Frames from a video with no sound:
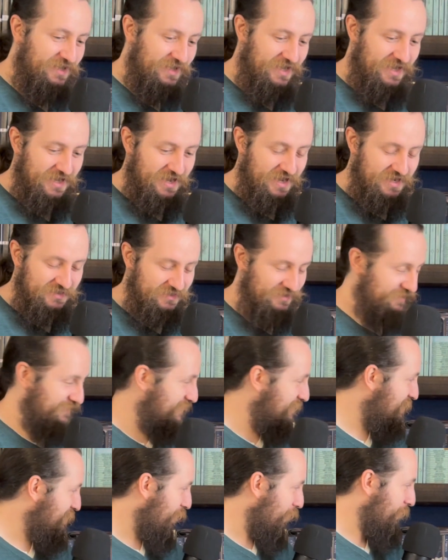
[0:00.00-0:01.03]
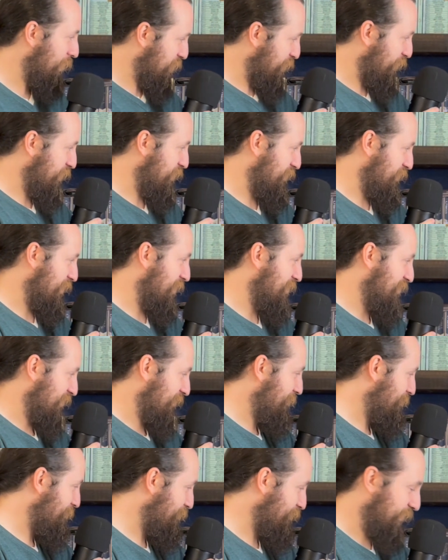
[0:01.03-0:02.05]
and so much
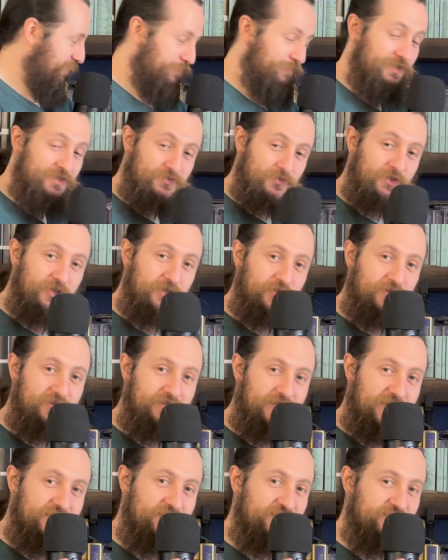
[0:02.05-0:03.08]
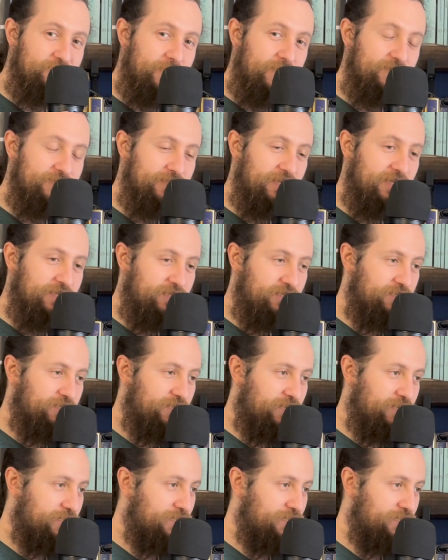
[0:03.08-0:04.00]
frustration, but it's really good, and it smells like,